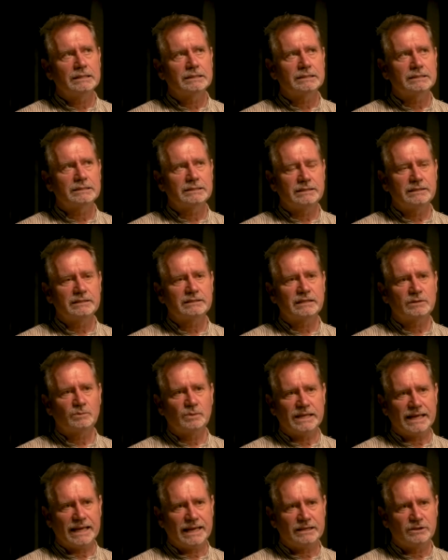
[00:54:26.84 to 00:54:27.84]
the sittings that
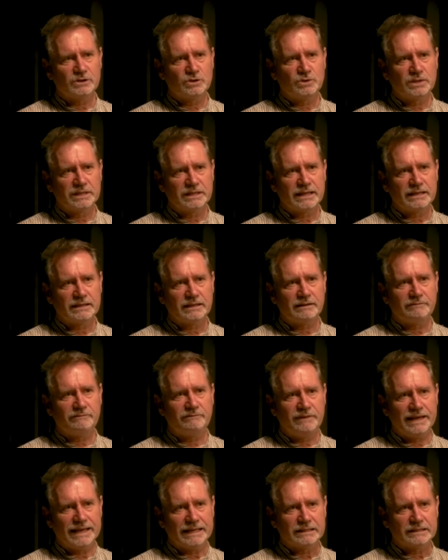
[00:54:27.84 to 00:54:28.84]
we had during that
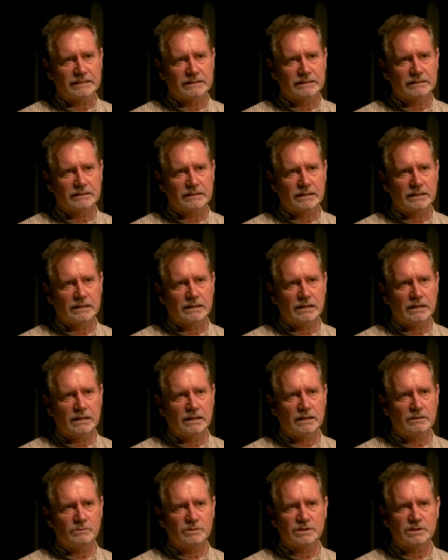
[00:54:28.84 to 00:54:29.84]
event,
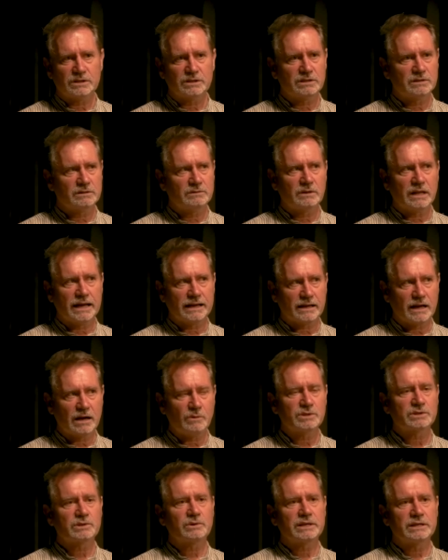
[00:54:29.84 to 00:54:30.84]
I was just like, I
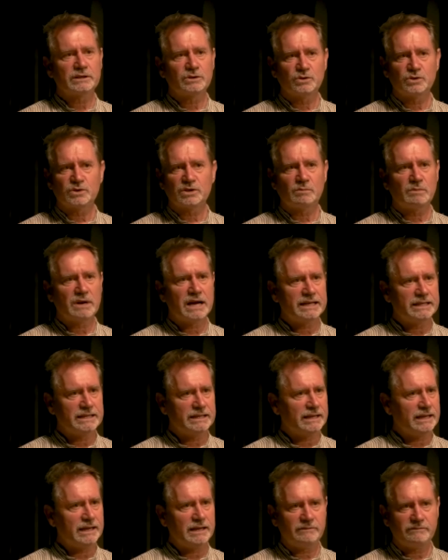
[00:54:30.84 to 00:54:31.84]
was going into
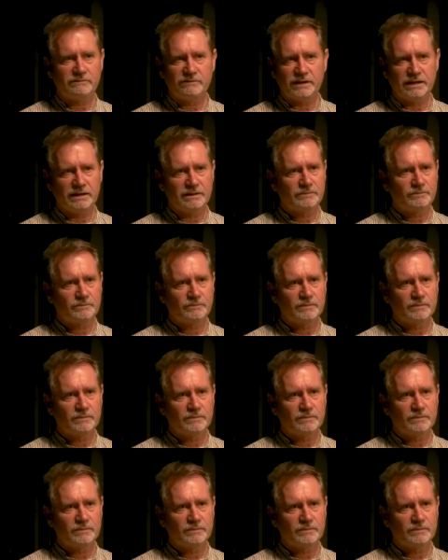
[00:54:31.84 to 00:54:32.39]
samadhi every